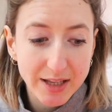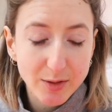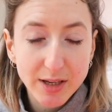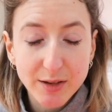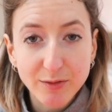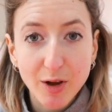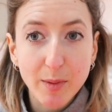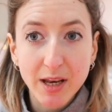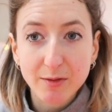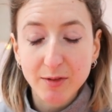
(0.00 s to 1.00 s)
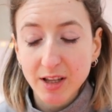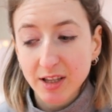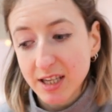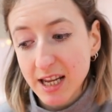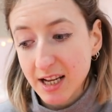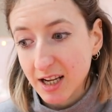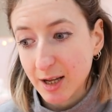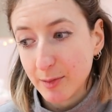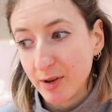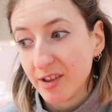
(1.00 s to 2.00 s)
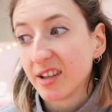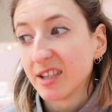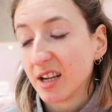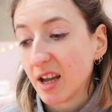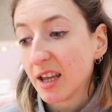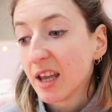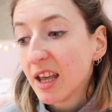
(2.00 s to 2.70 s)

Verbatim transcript: So I didn't film any of the teen club on Thursday night.